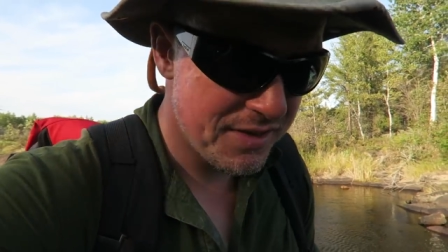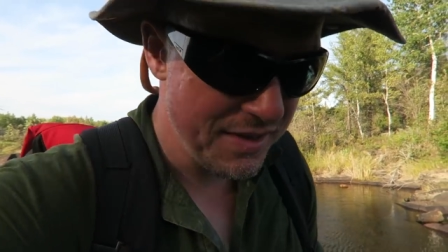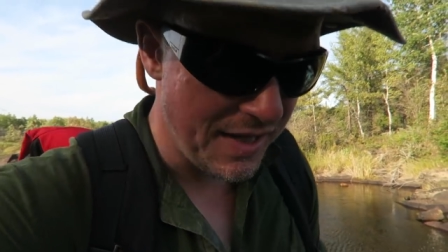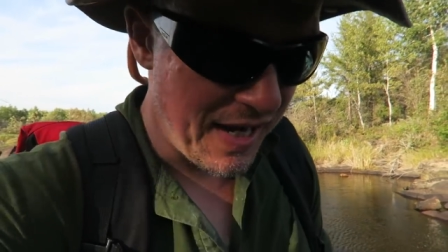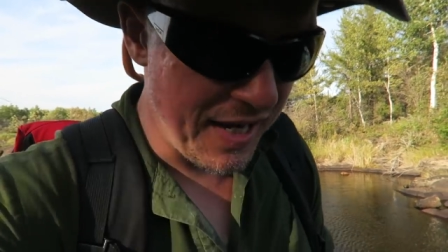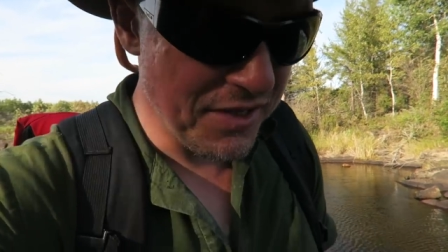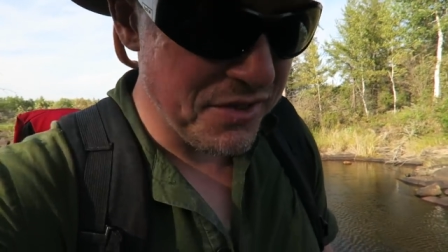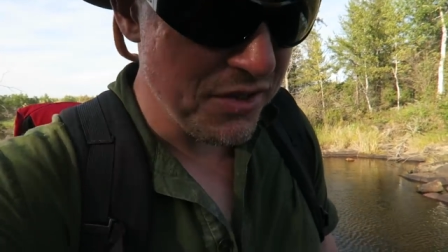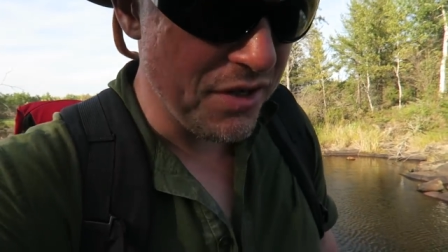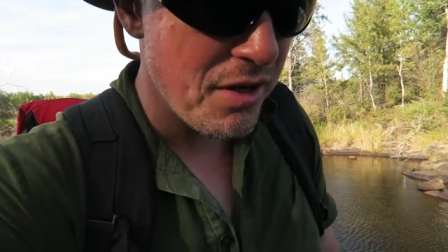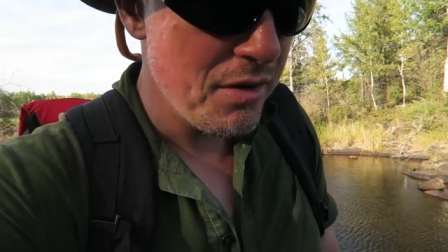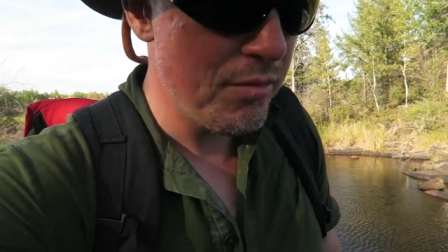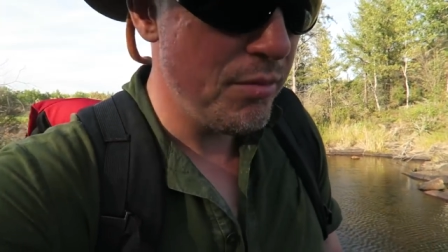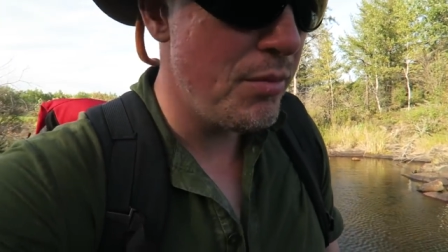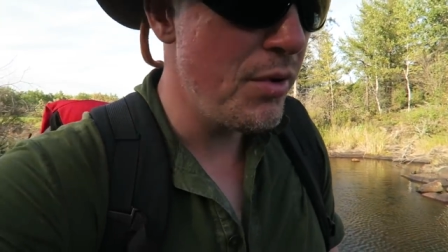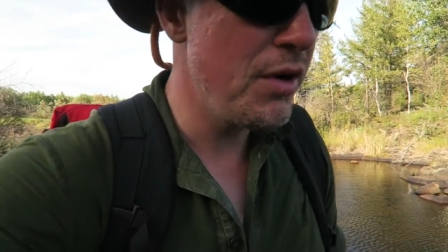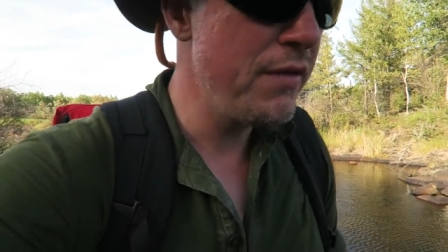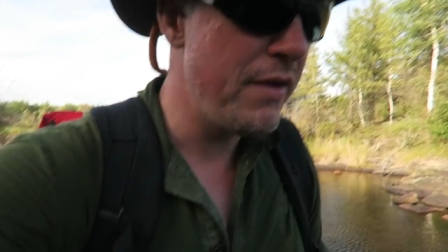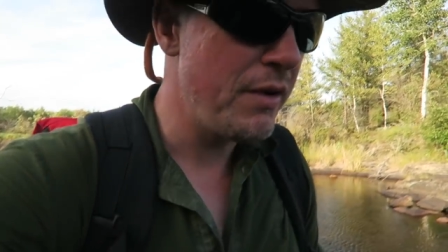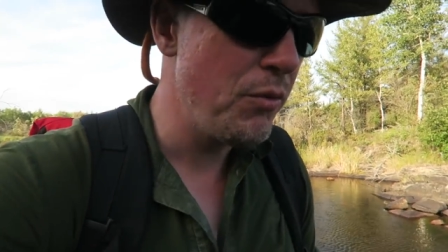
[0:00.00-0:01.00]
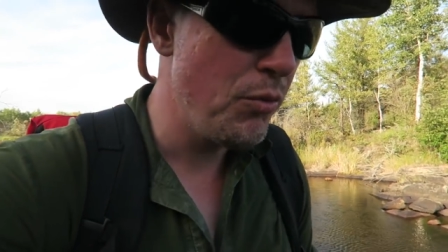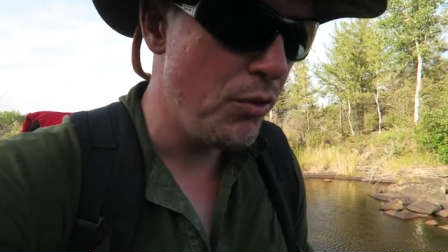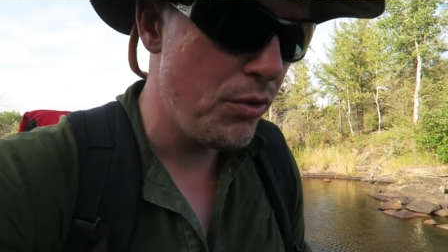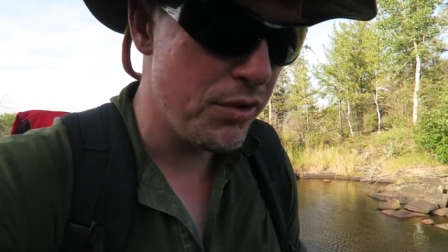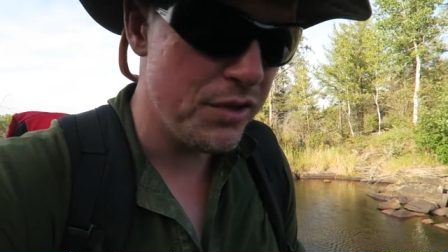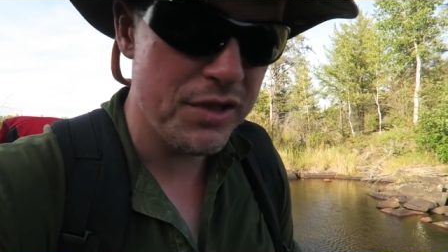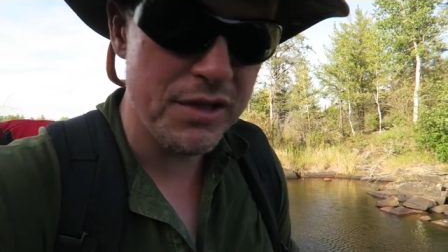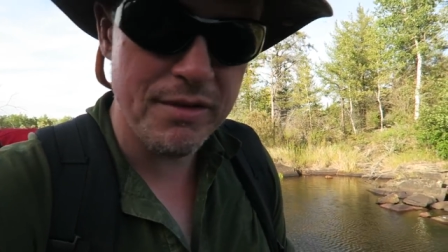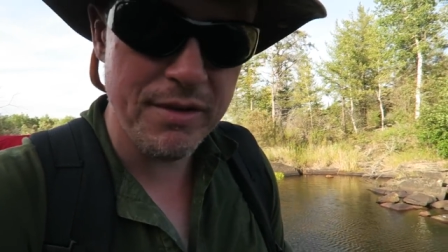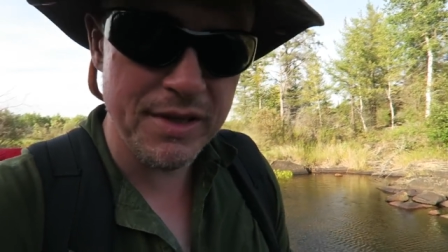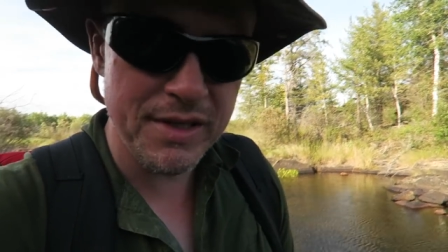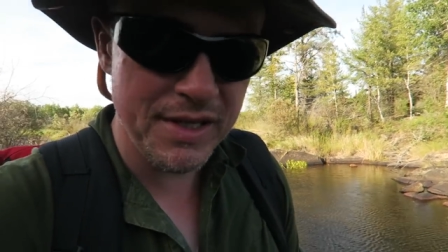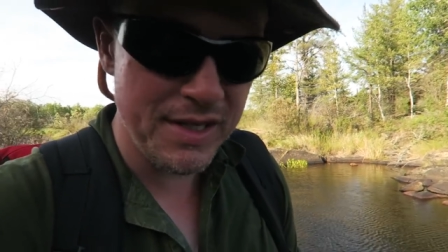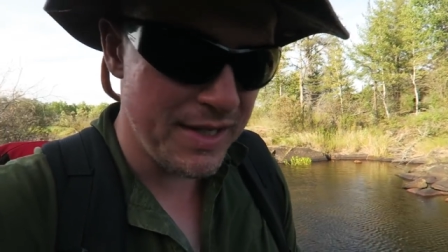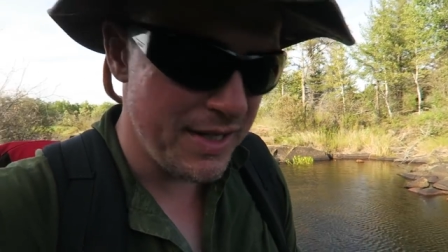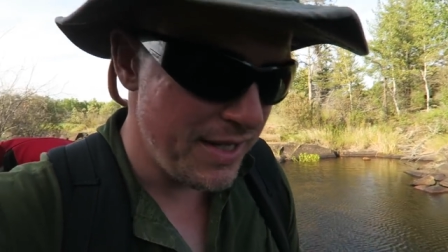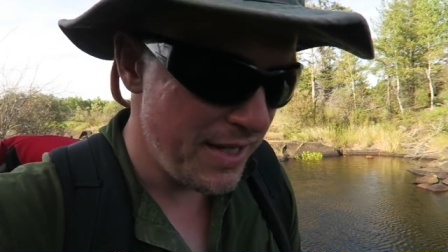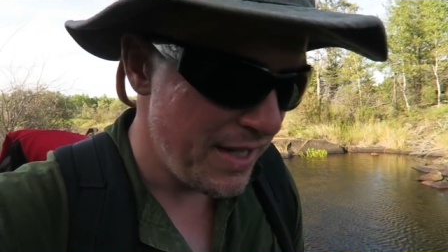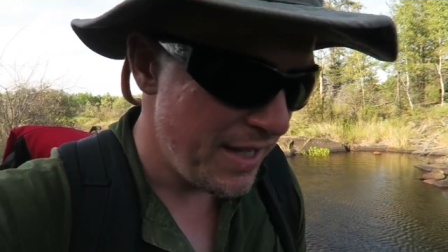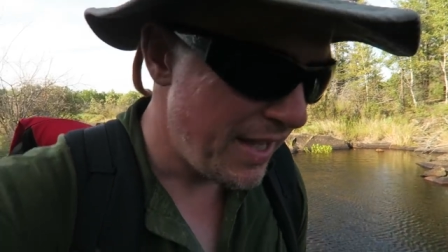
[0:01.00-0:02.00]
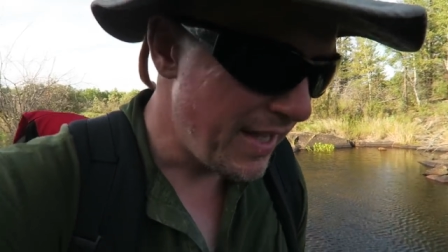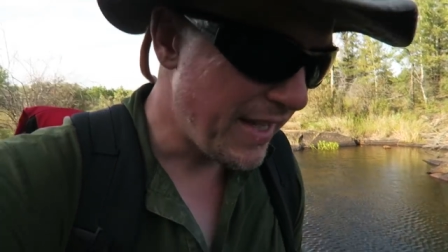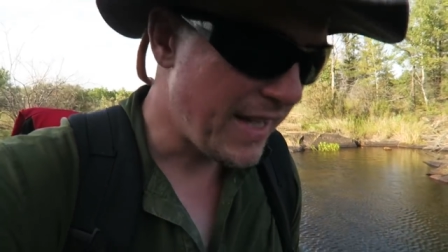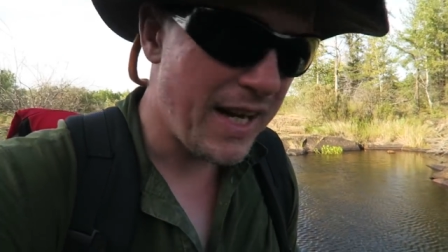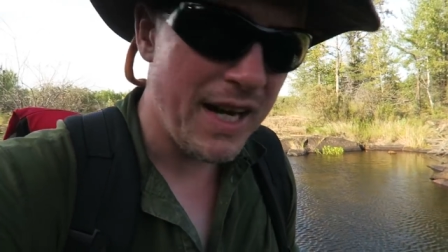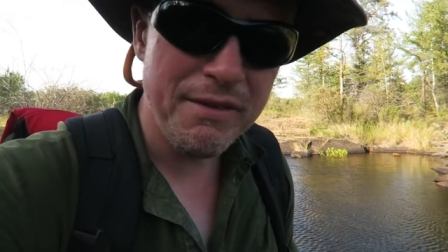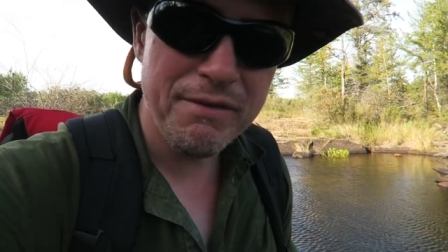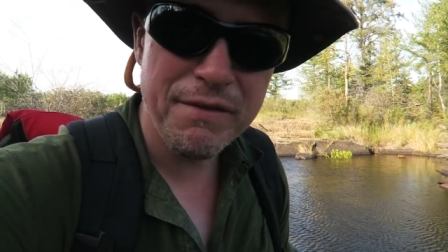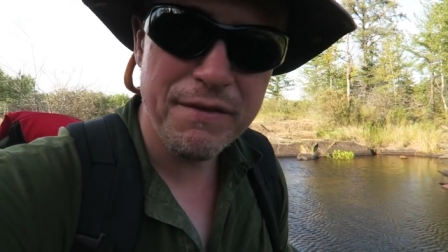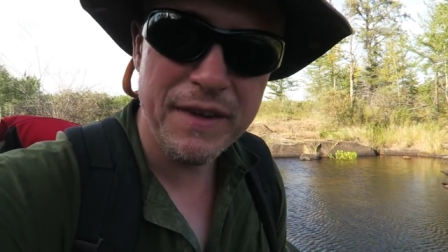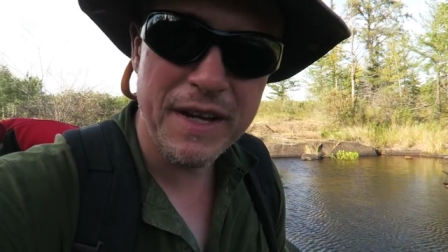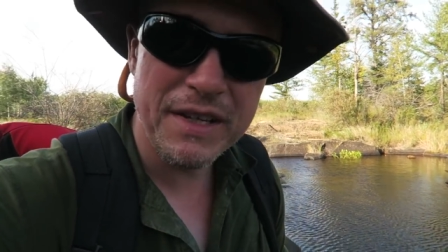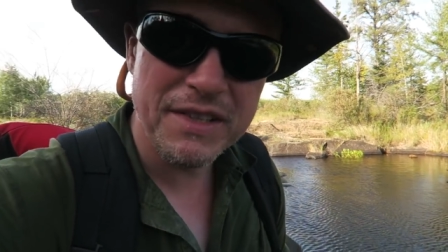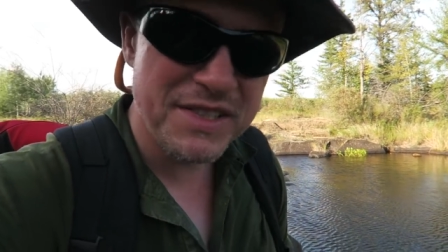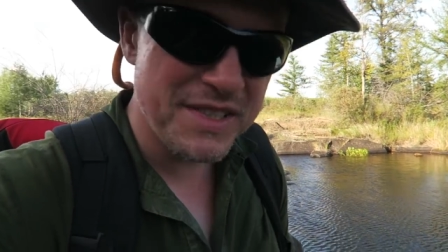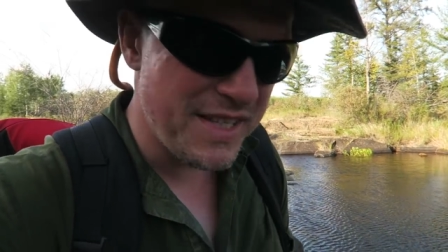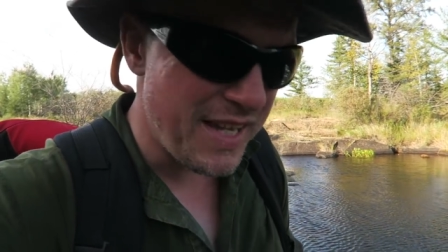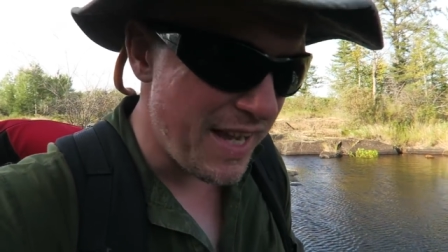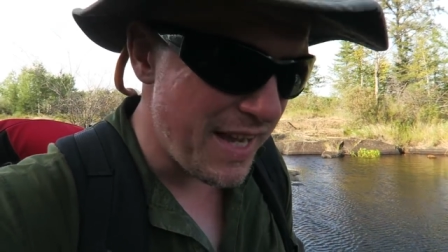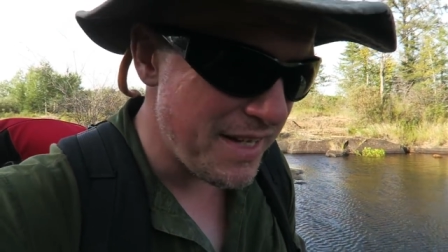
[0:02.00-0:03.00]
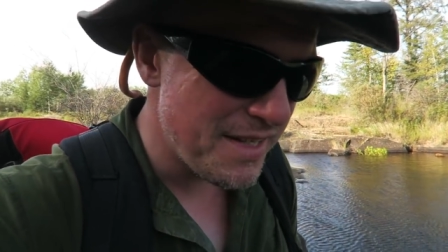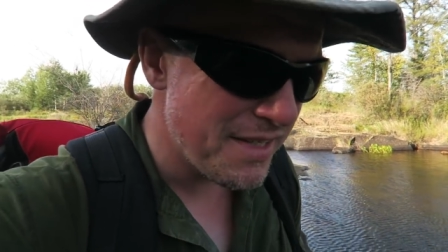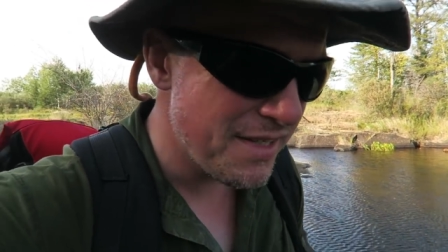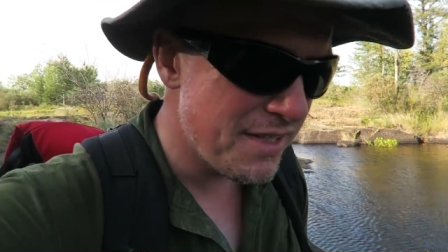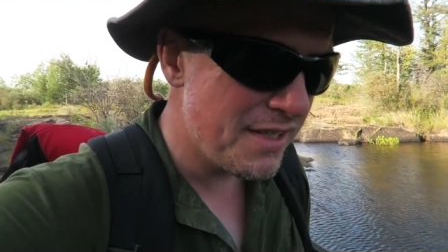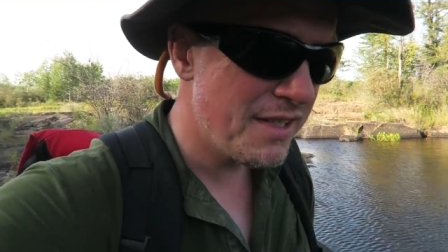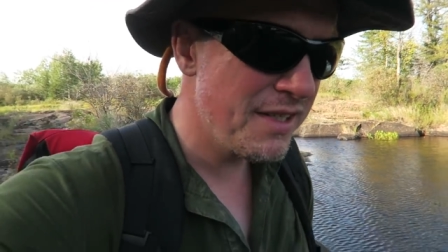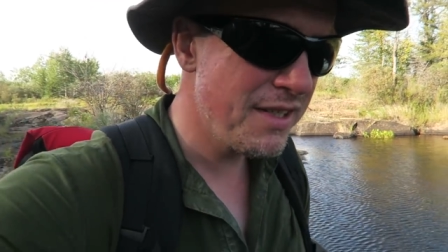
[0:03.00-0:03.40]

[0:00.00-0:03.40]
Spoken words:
has no moving water and kind of feels dead.